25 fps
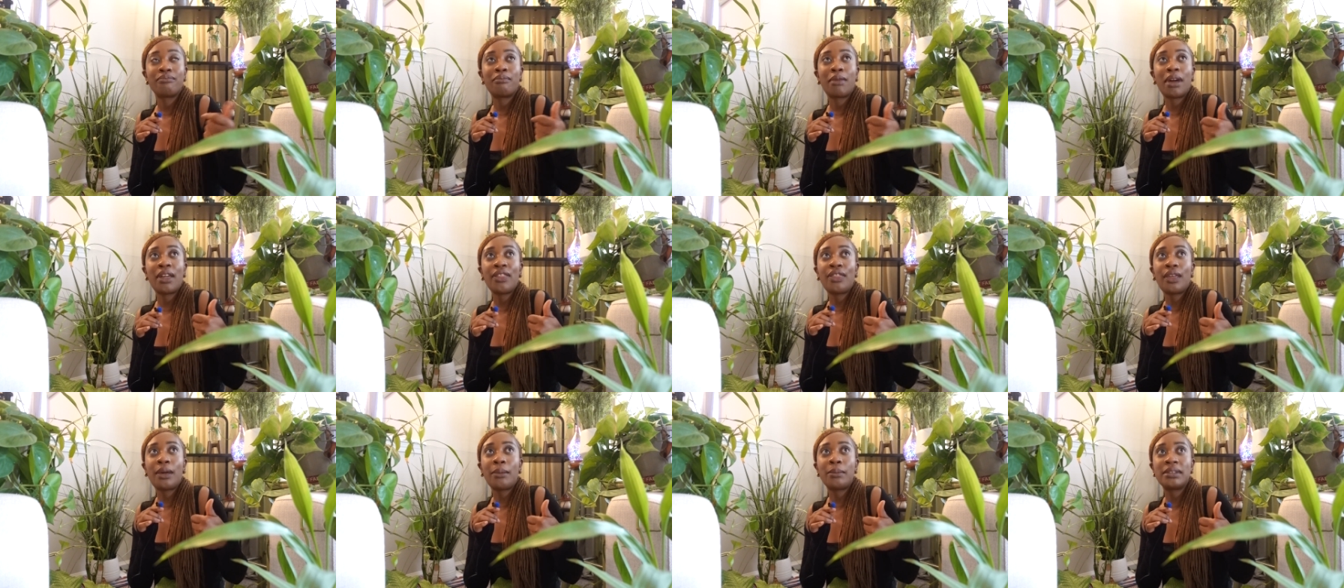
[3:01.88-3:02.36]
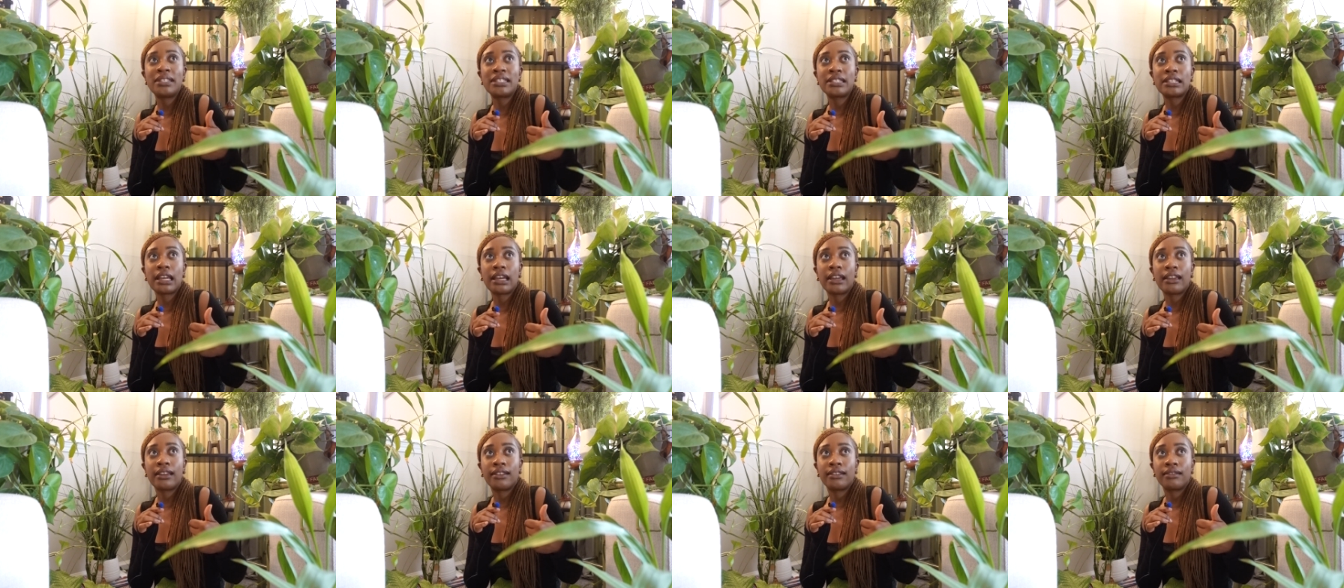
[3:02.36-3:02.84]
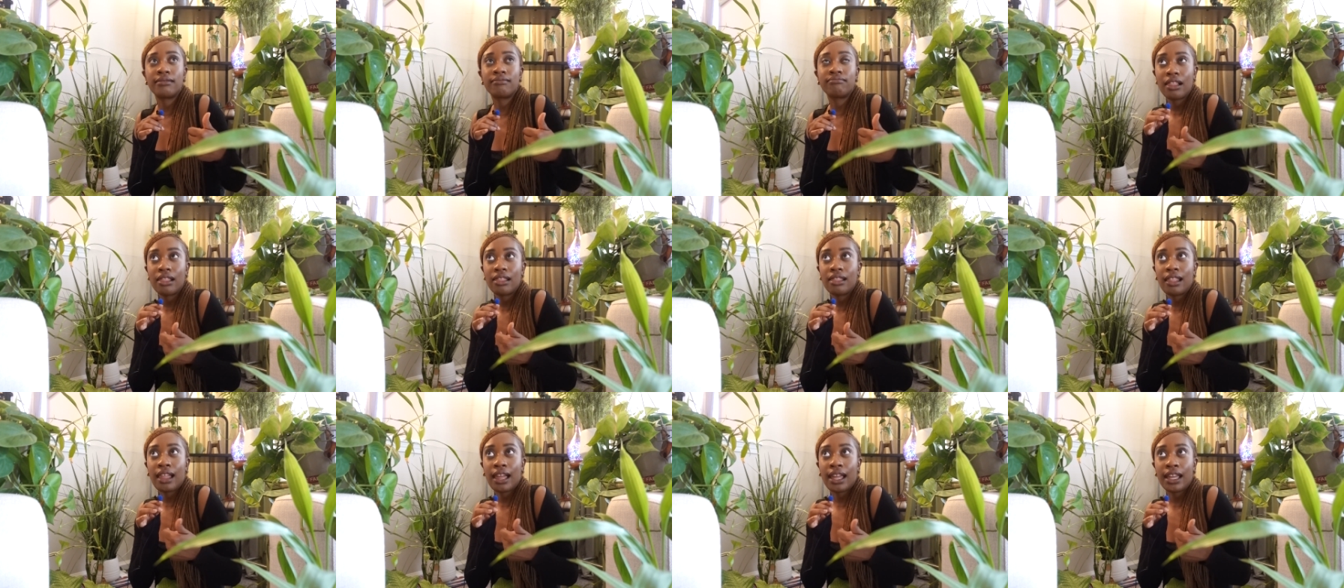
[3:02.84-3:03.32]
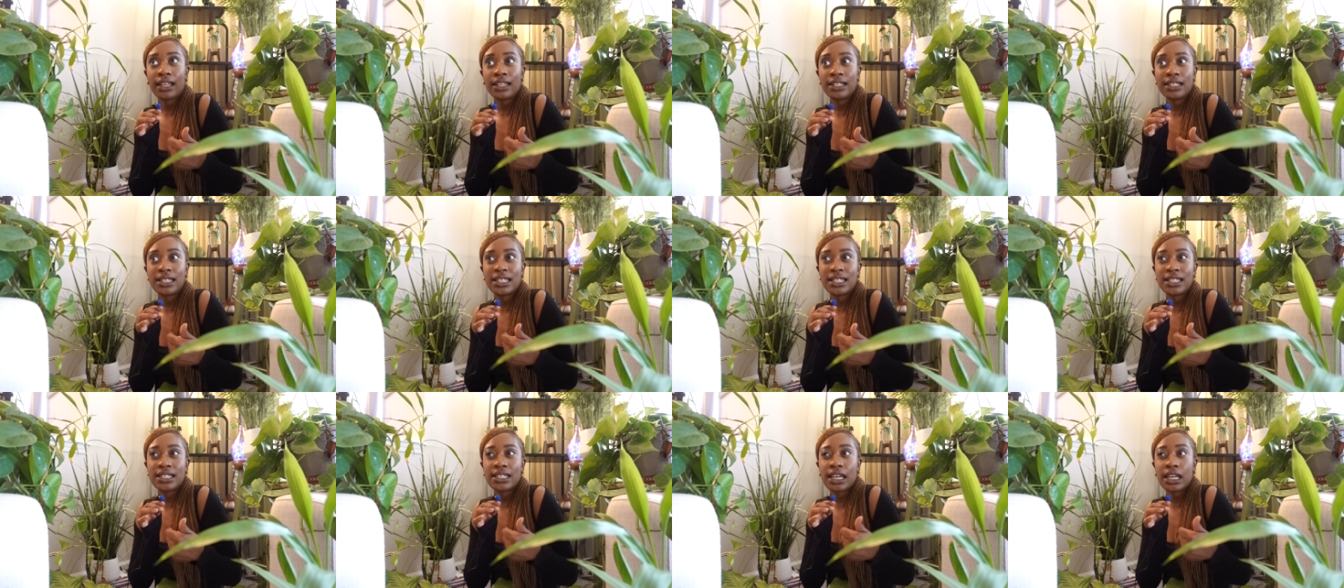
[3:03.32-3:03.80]
My thumb is like
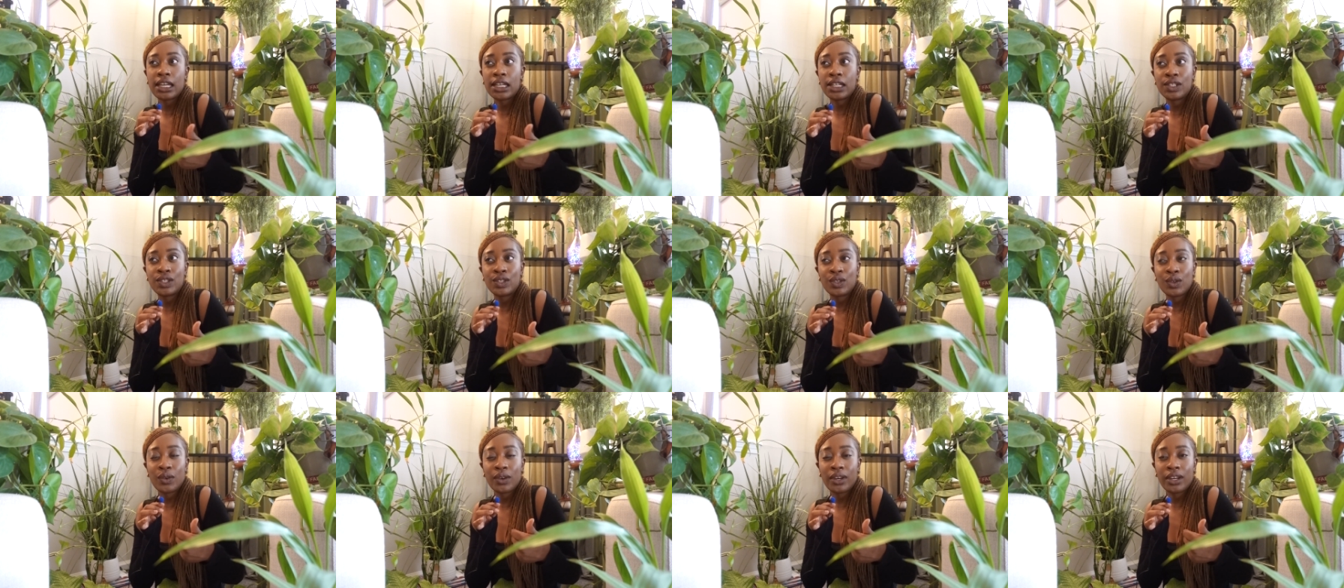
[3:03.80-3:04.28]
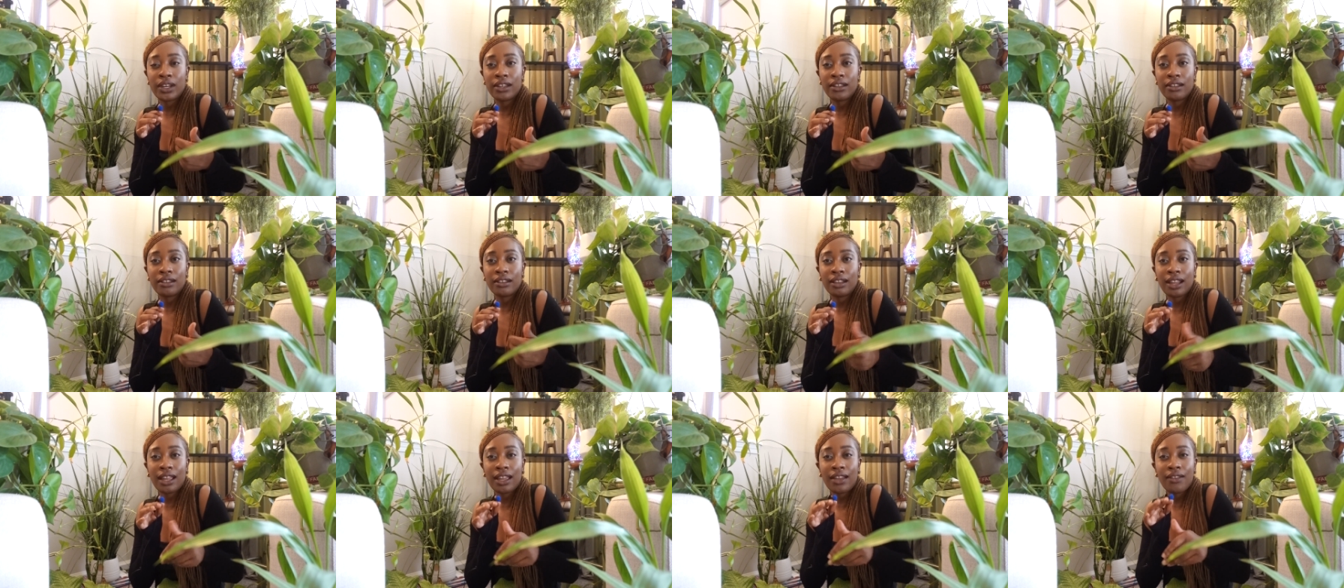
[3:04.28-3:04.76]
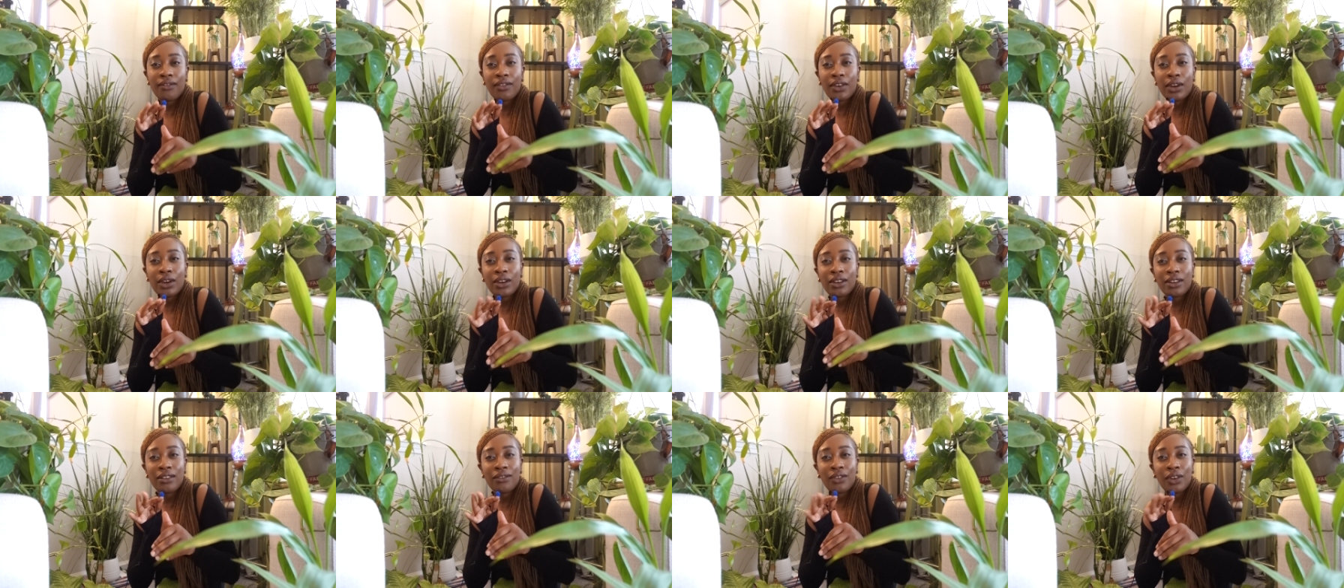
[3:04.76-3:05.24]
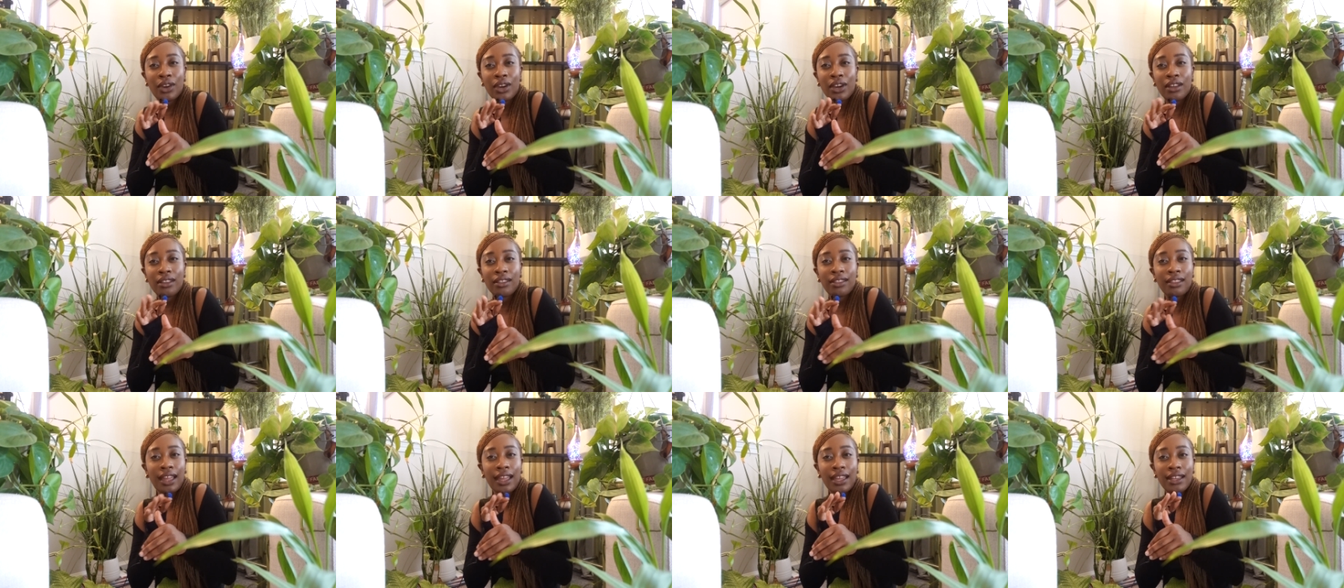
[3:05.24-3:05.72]
light sage green, like a very, very
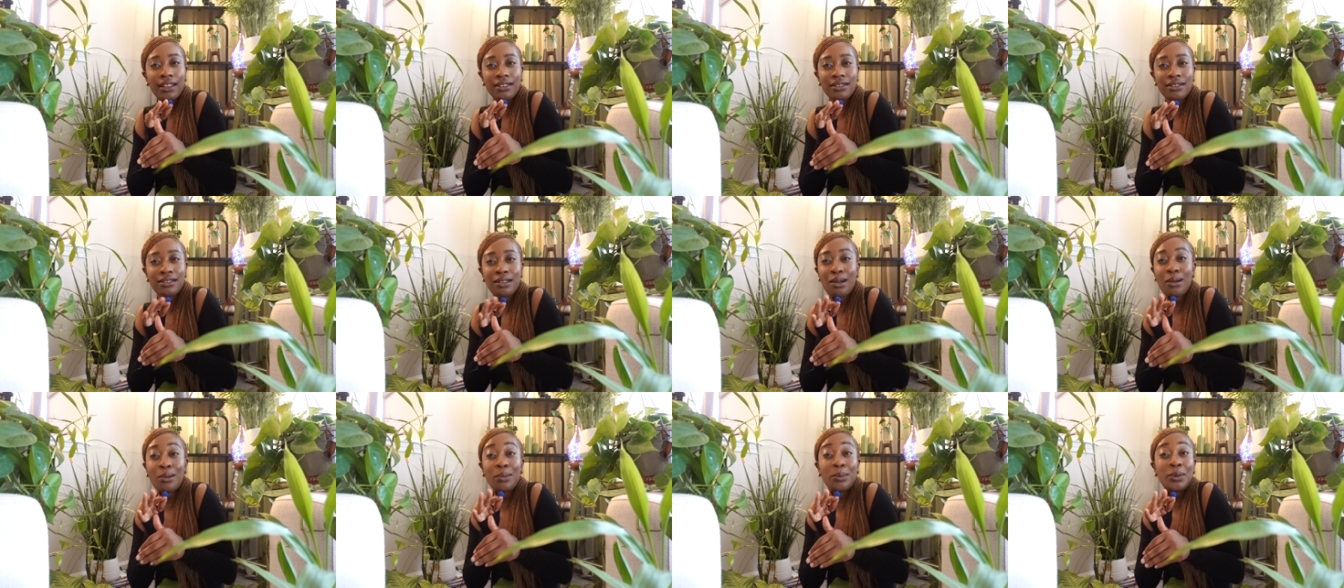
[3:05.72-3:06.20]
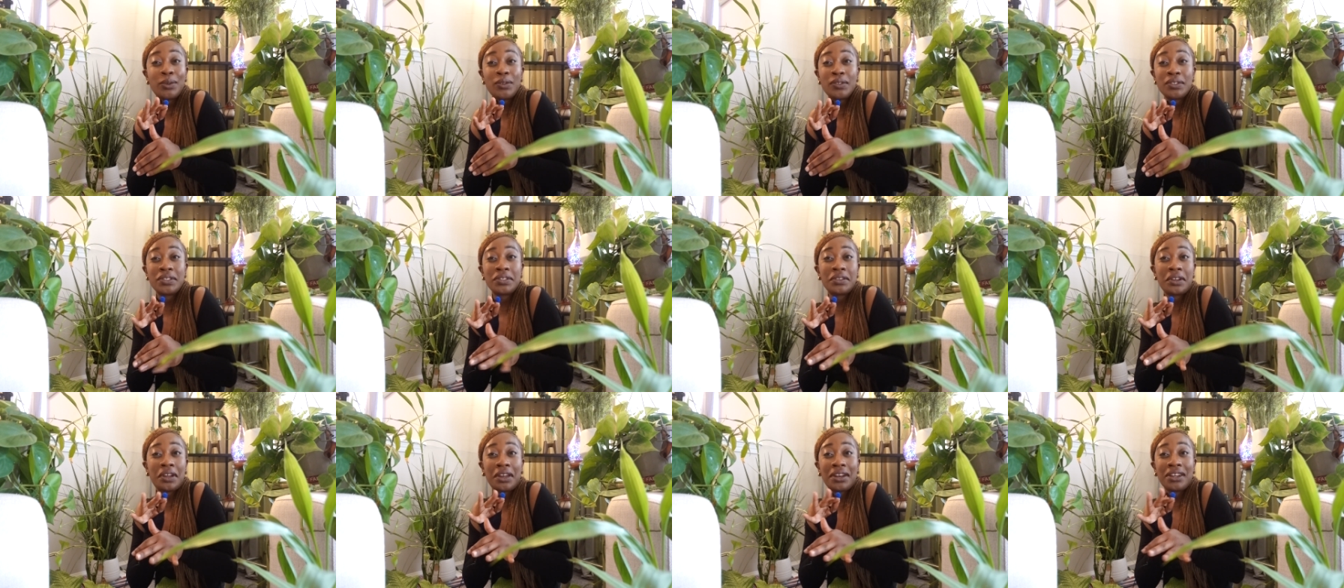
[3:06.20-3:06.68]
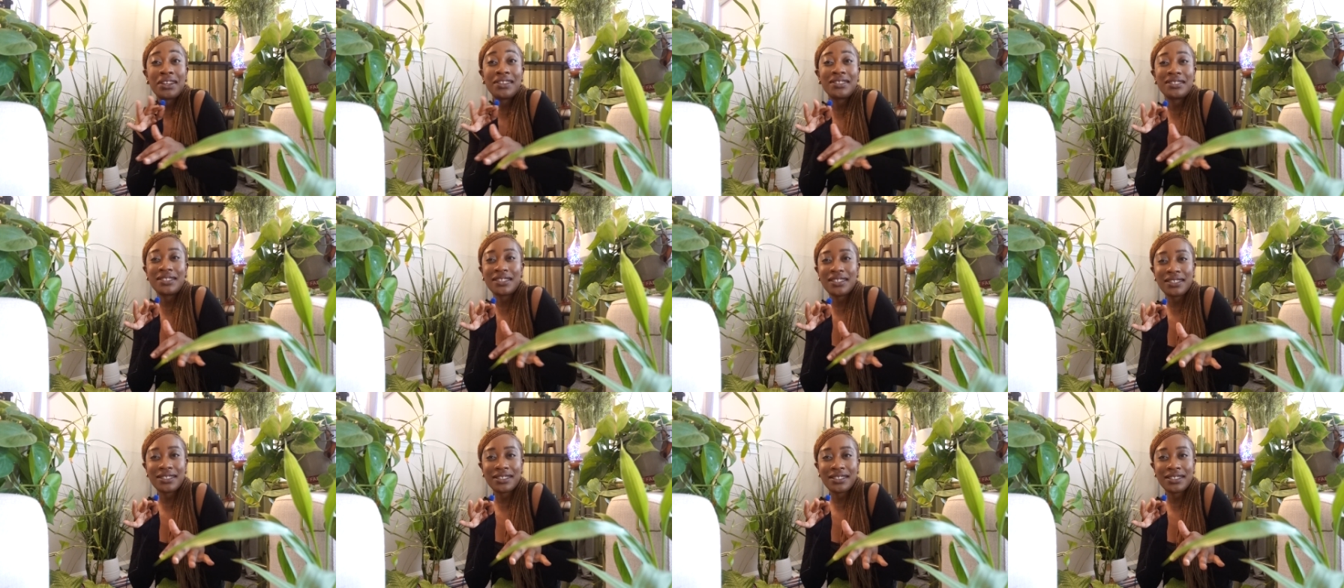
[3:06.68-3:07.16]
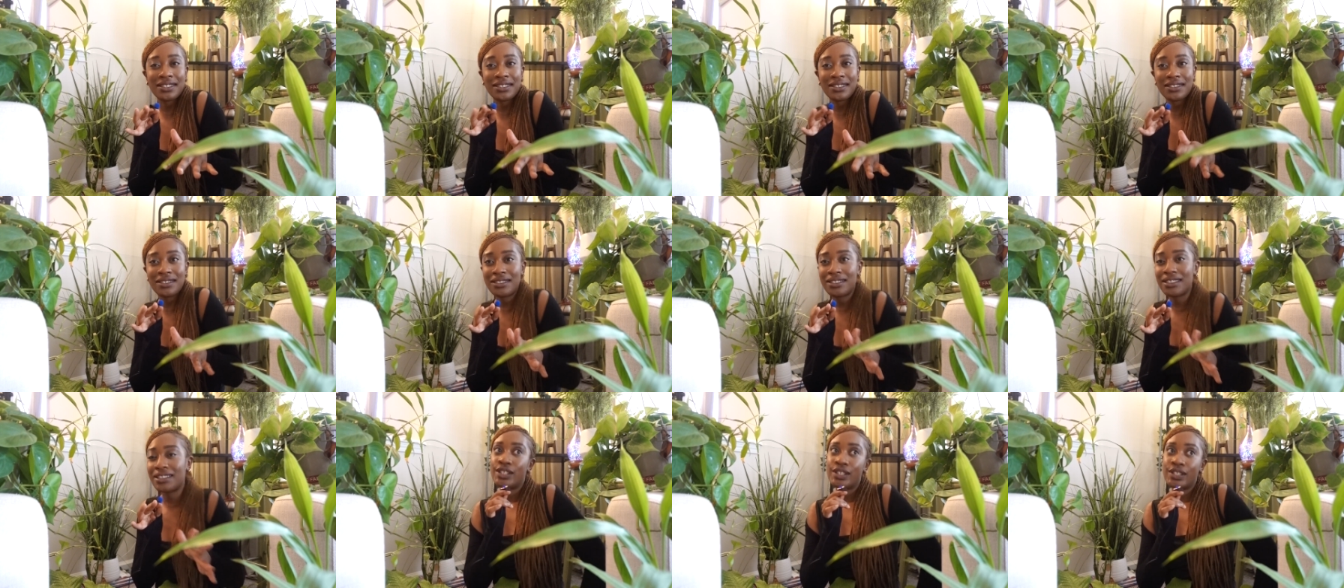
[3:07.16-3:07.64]
light, almost non-existent.